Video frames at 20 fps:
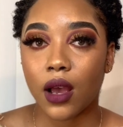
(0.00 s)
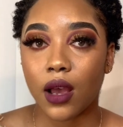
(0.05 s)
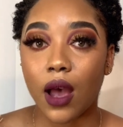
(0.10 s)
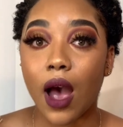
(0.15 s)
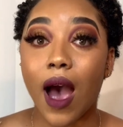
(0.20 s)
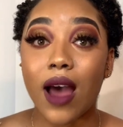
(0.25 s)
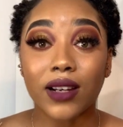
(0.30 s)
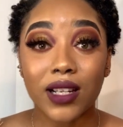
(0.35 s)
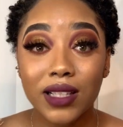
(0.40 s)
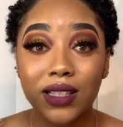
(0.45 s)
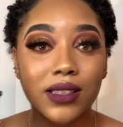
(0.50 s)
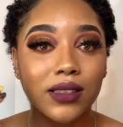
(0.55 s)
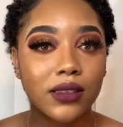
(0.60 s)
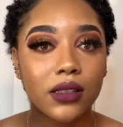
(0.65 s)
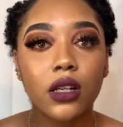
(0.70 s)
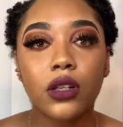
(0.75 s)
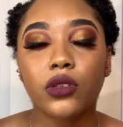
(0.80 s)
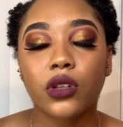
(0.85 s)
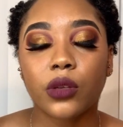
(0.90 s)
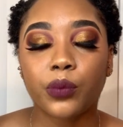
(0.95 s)
and it's
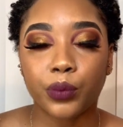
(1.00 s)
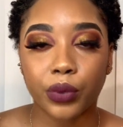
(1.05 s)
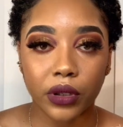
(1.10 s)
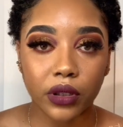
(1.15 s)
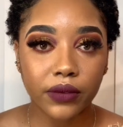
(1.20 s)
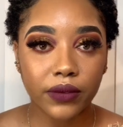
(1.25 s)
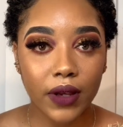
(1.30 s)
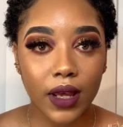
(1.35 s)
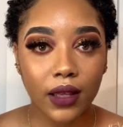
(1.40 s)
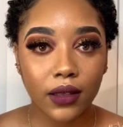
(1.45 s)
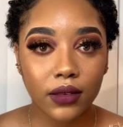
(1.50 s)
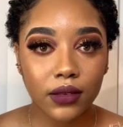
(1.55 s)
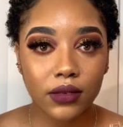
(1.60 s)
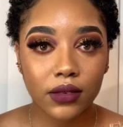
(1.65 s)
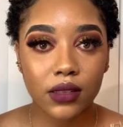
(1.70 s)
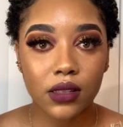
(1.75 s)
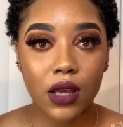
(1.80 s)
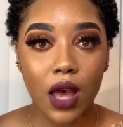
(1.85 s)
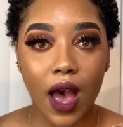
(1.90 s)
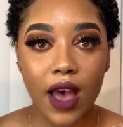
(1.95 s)
still not perfect.
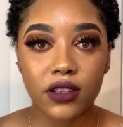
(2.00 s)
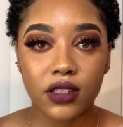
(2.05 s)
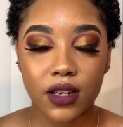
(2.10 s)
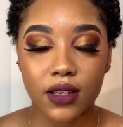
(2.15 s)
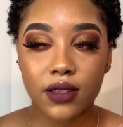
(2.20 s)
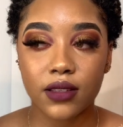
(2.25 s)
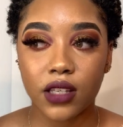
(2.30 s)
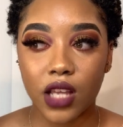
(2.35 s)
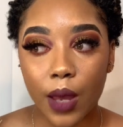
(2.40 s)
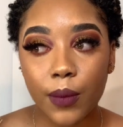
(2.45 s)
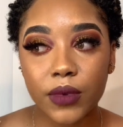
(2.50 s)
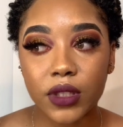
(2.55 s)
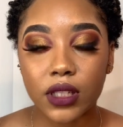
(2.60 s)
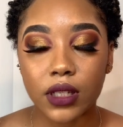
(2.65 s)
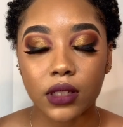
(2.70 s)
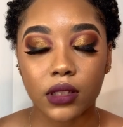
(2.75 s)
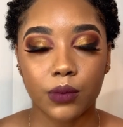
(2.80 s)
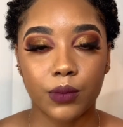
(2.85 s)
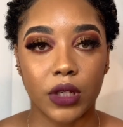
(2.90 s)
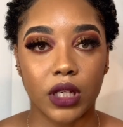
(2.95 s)
I just kept
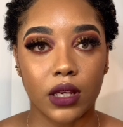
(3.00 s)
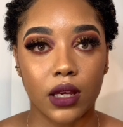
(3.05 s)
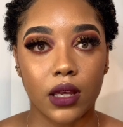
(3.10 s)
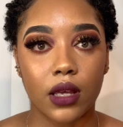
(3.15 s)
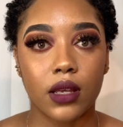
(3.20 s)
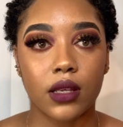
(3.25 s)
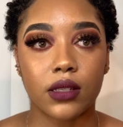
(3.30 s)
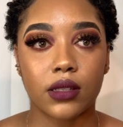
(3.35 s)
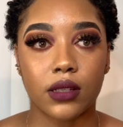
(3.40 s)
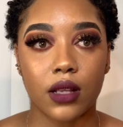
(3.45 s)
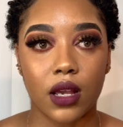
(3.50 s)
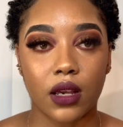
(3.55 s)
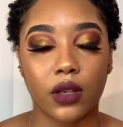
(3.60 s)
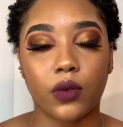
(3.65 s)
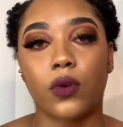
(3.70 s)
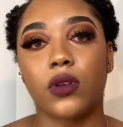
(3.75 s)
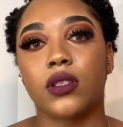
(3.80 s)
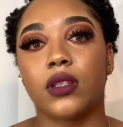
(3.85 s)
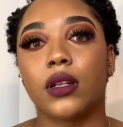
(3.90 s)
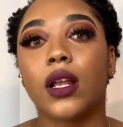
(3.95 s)
it because like it
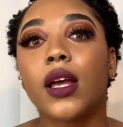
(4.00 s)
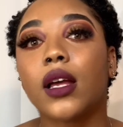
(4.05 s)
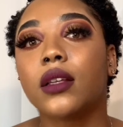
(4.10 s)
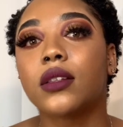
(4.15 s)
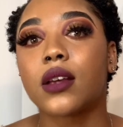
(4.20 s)
was late